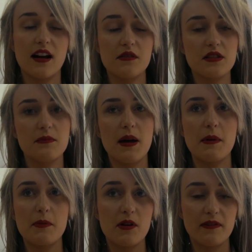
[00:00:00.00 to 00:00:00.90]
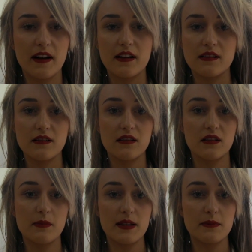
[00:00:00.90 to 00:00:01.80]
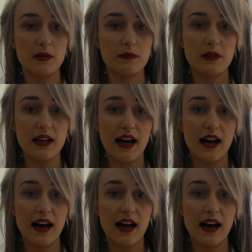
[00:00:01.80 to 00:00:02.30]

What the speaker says: how to make my profile look the best it possibly